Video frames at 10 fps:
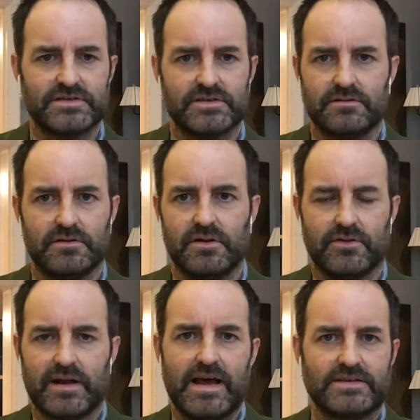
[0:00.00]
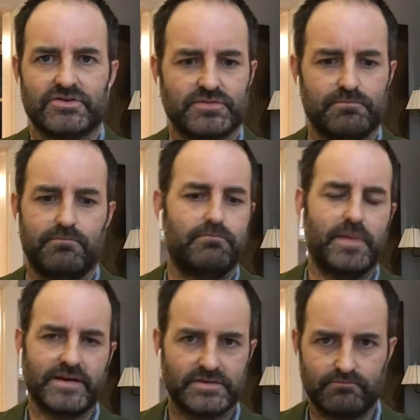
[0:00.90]
The glass just
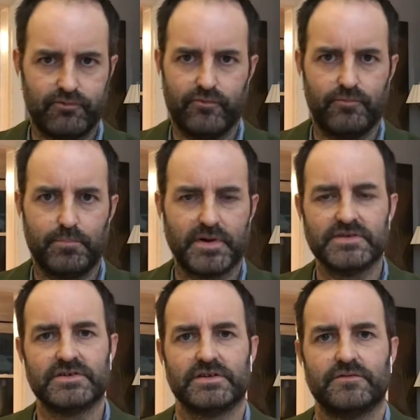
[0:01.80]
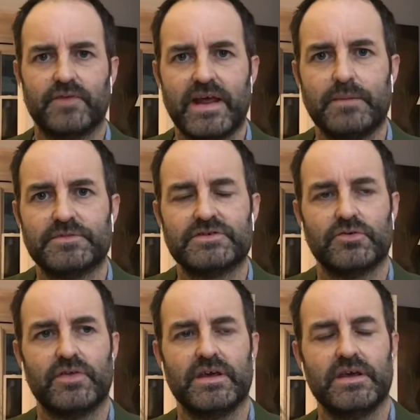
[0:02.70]
bursts into flames, so
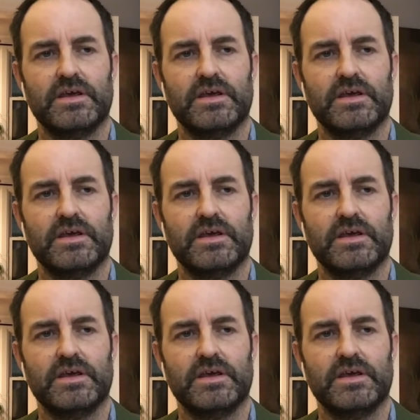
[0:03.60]
the